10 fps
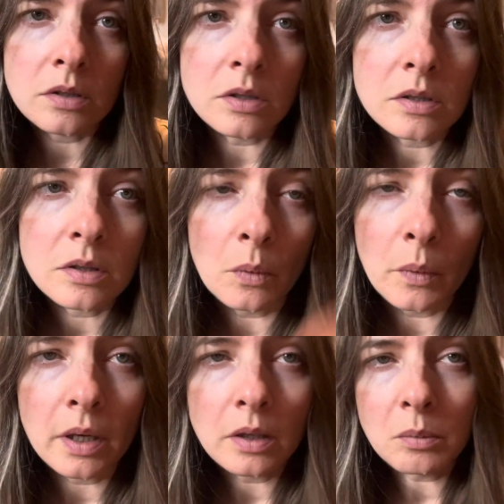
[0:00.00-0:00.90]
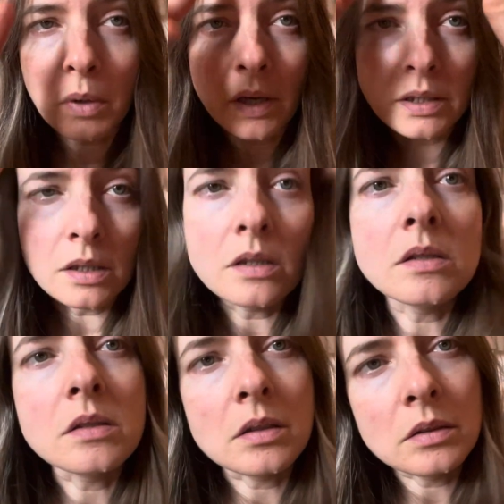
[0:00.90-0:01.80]
just the way your body
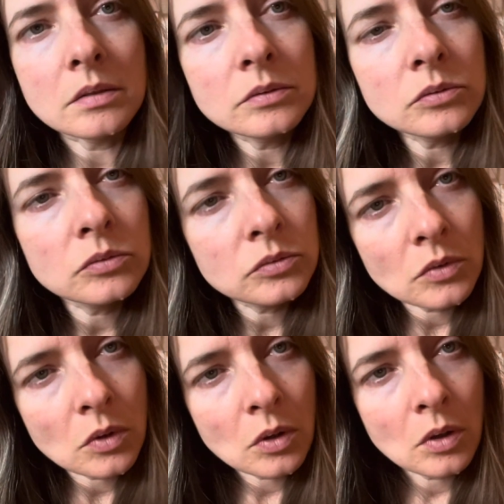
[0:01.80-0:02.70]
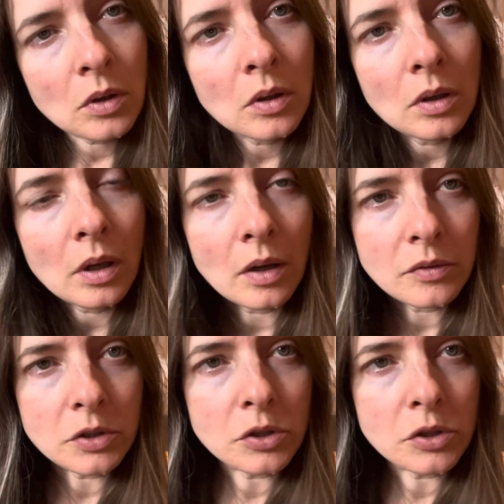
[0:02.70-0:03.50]
is, and have to